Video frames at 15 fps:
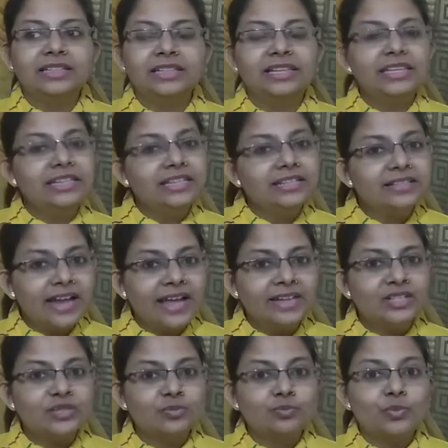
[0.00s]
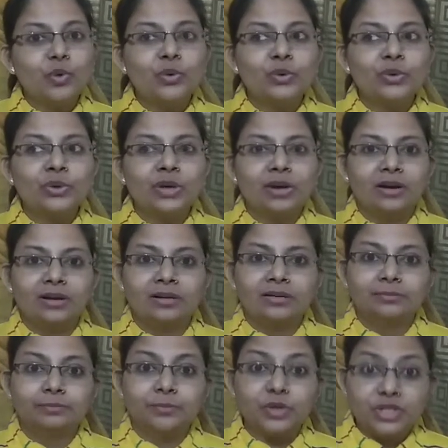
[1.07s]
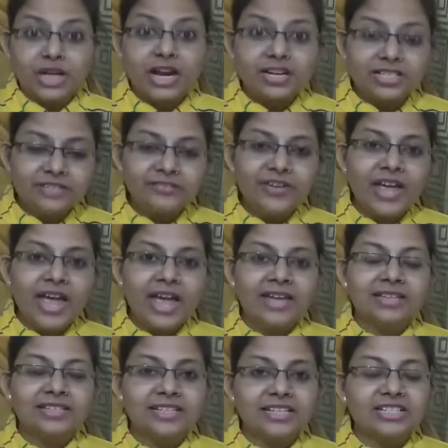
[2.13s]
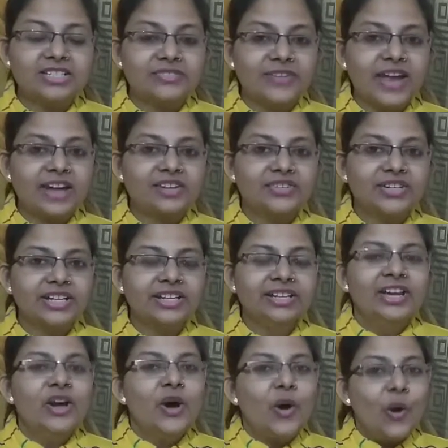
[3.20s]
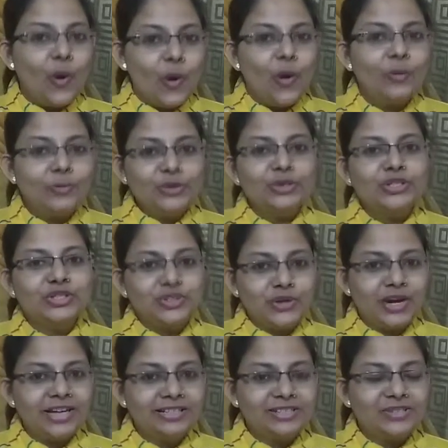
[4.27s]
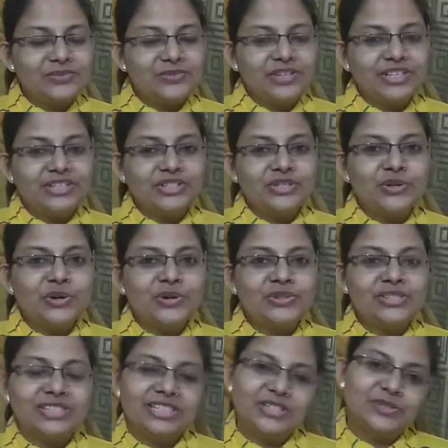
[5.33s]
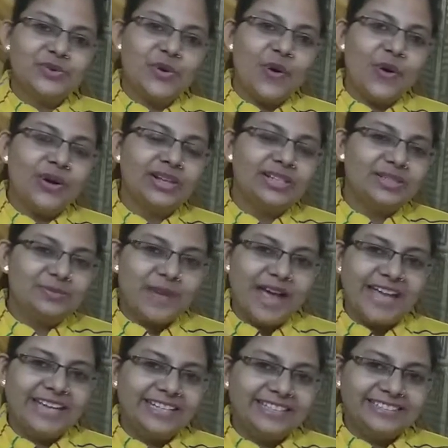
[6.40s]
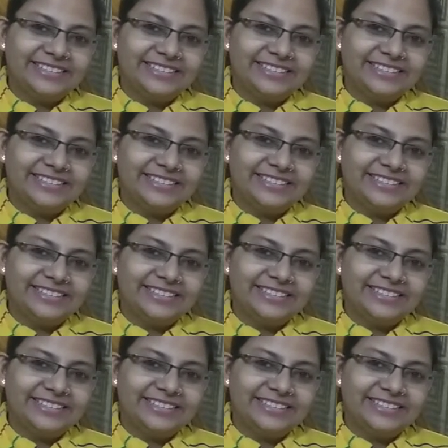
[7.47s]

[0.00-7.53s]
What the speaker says: the year end more productive and satisfactory. Hope you enjoyed this video. See you all. Bye.